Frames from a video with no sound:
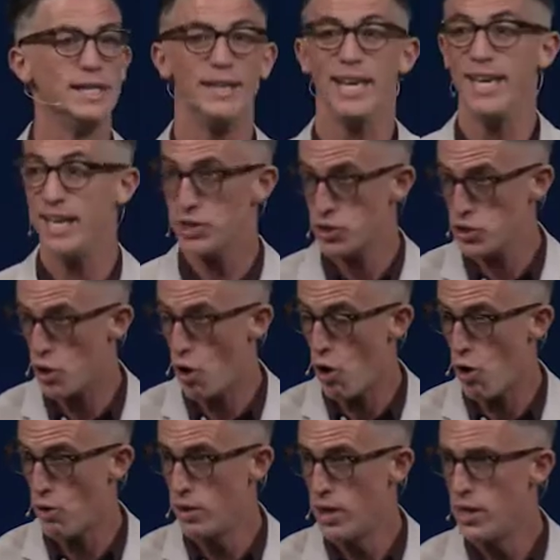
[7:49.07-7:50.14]
They get
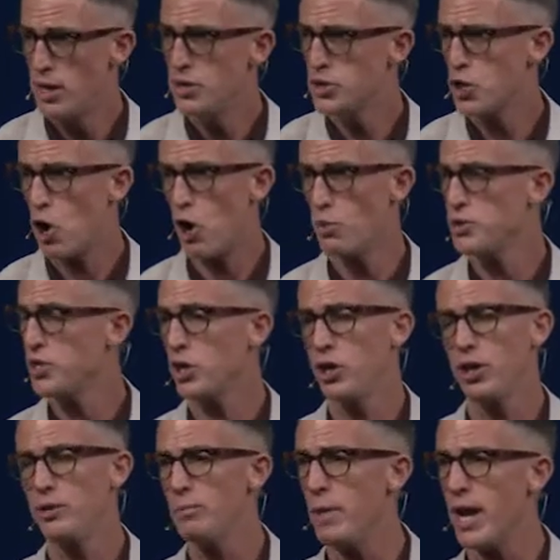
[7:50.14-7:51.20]
Saul. Saul was a
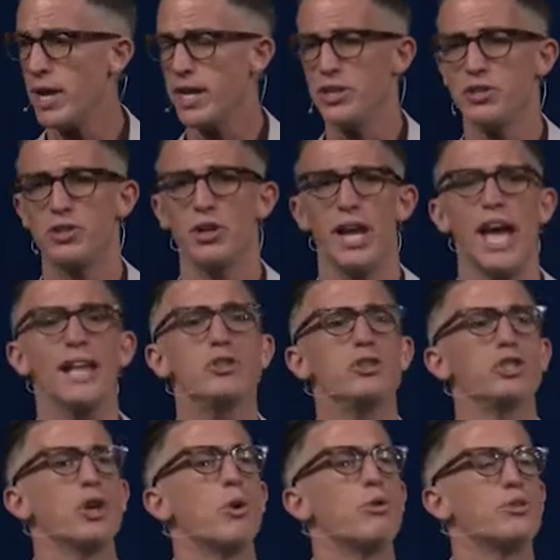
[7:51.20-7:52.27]
good man. He stood head and
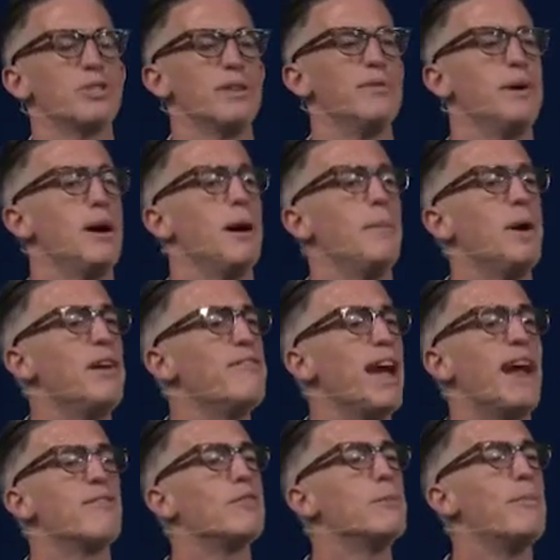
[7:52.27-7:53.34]
shoulders above
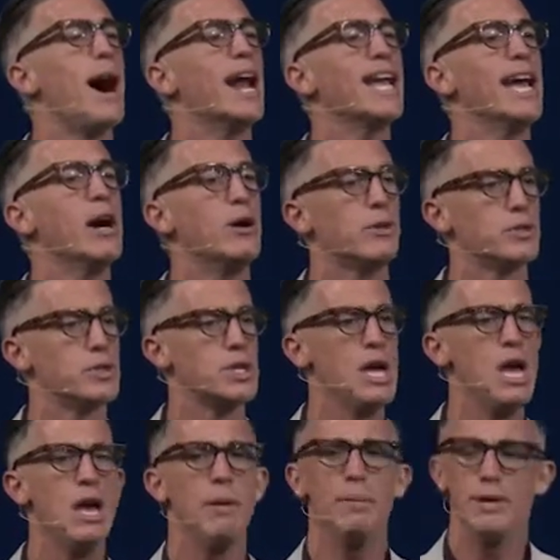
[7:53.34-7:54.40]
everybody else.
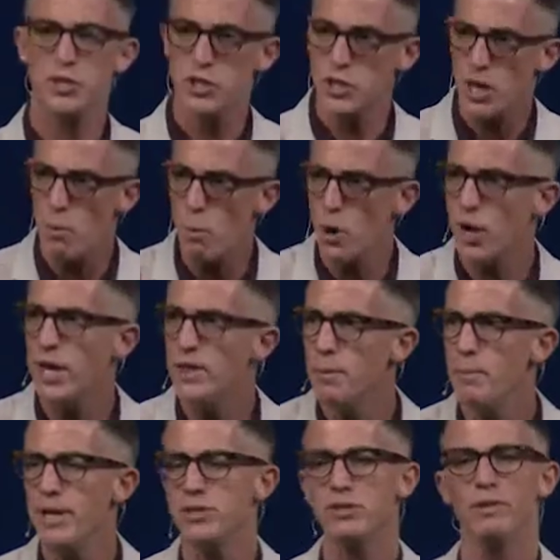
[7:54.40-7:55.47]
But somewhere in the
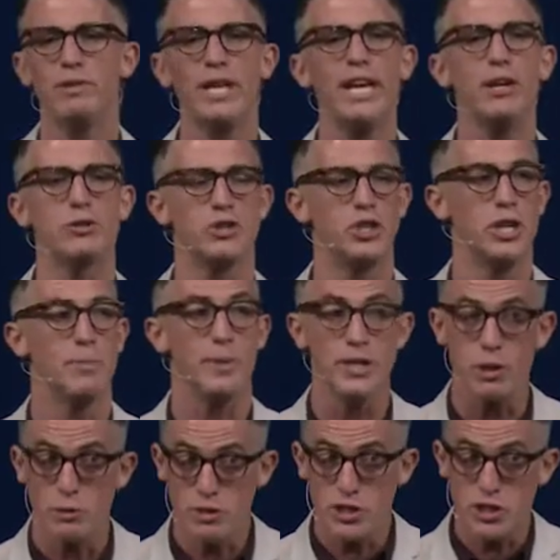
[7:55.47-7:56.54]
midst of leadership,
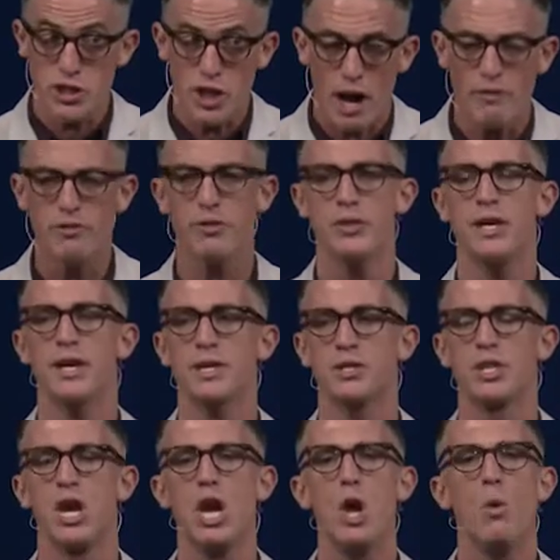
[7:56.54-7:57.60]
and you'll discover
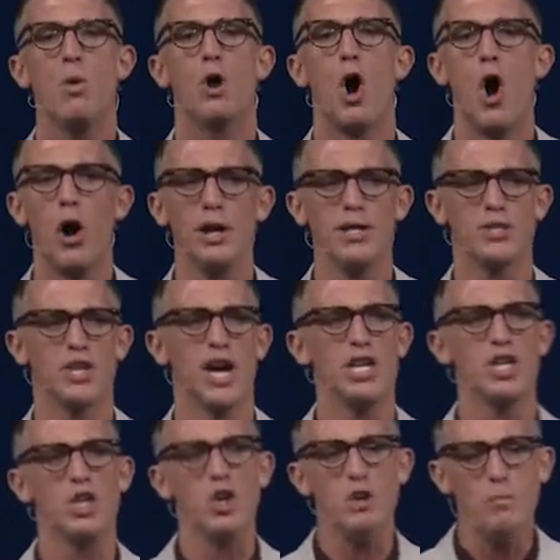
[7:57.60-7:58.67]
this, when all of a
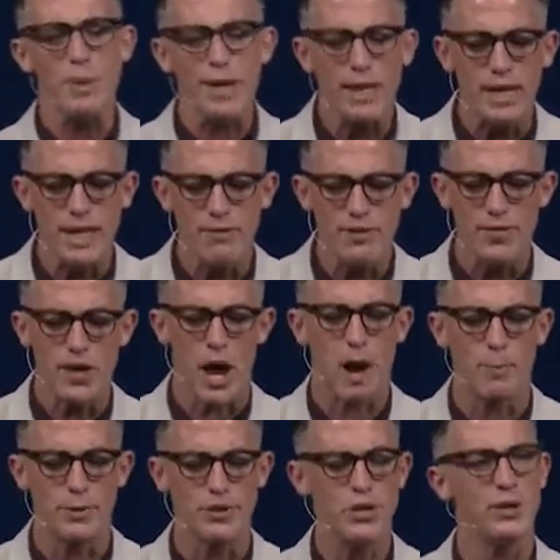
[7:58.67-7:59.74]
sudden you've been given the
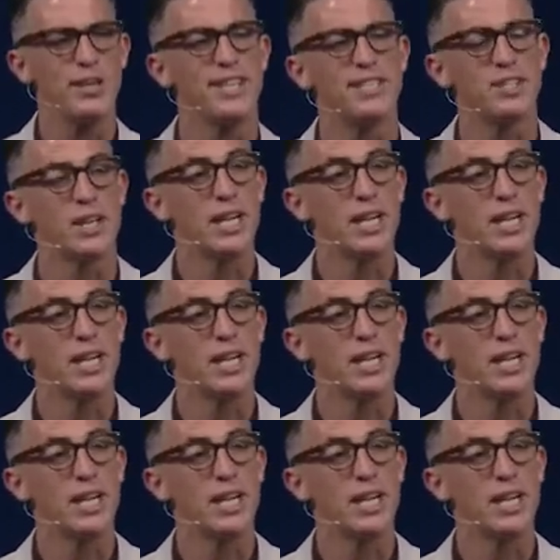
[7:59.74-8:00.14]
opportunity to